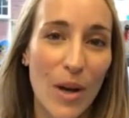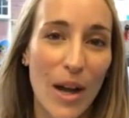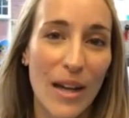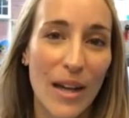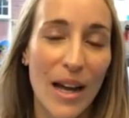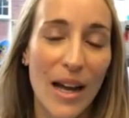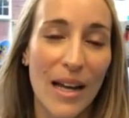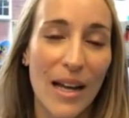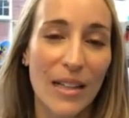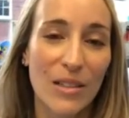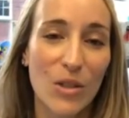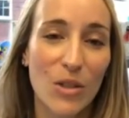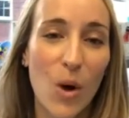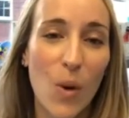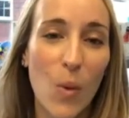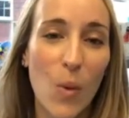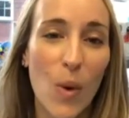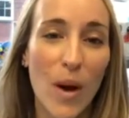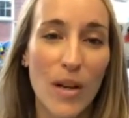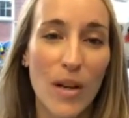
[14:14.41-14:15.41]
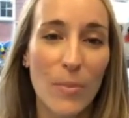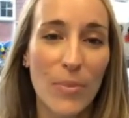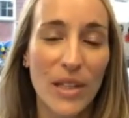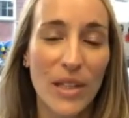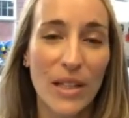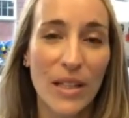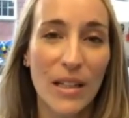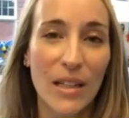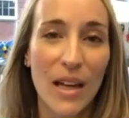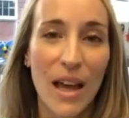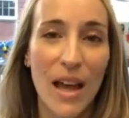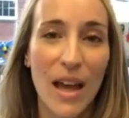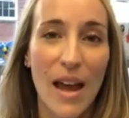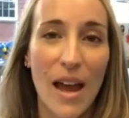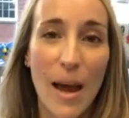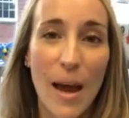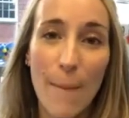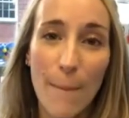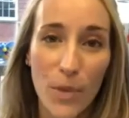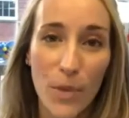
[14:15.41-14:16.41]
And I don't want to be
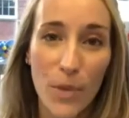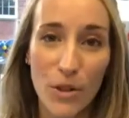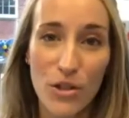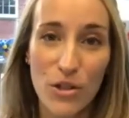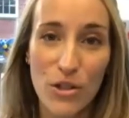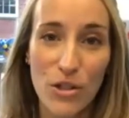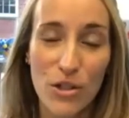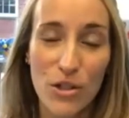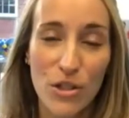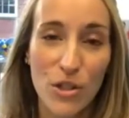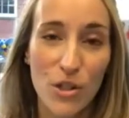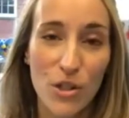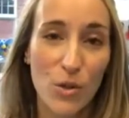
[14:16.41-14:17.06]
ambushed,